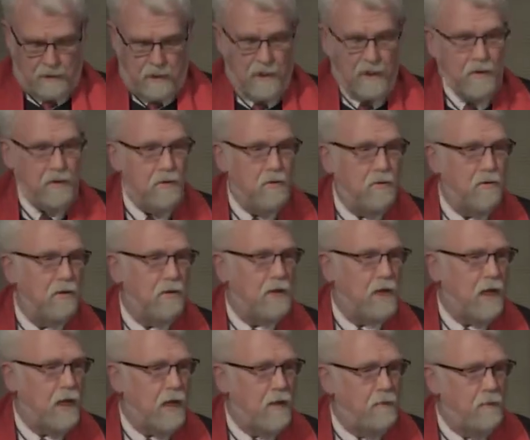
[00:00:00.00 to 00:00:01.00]
And Luther
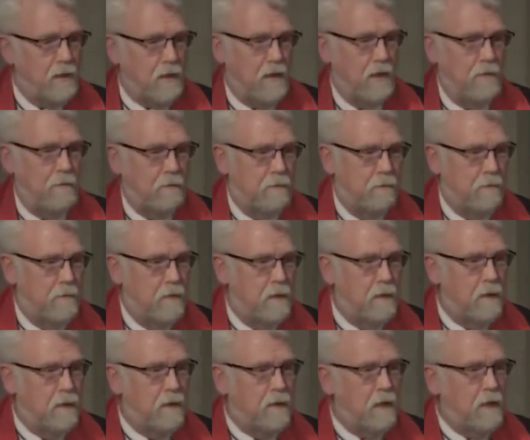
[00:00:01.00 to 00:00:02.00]
came to him.
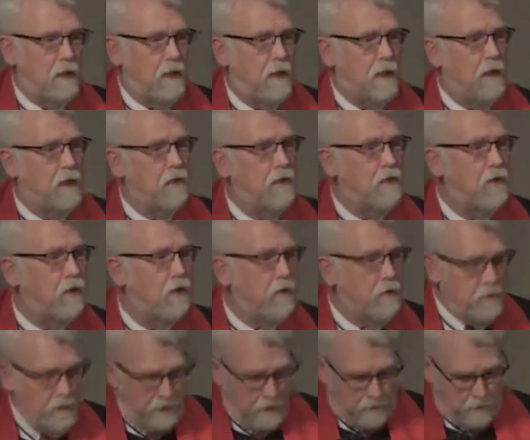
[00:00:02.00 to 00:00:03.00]
He had
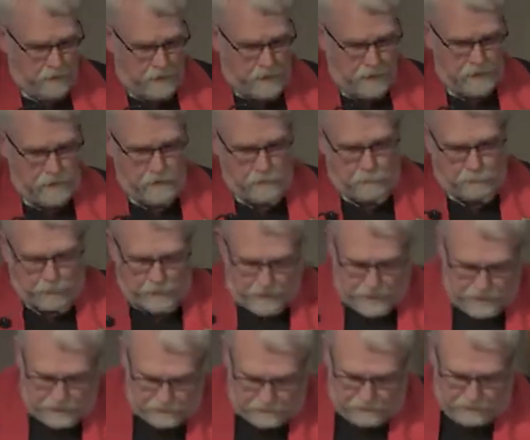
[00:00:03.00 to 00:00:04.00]
known him as his
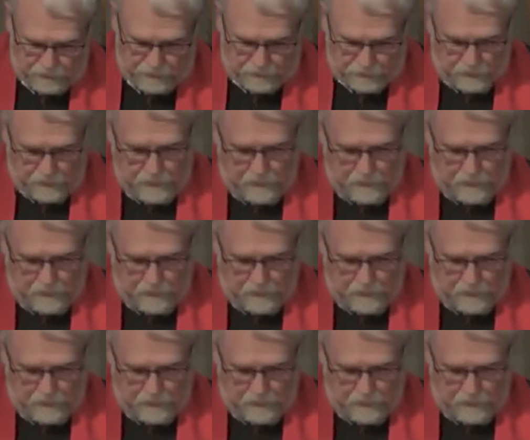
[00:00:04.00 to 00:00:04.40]
pastor through the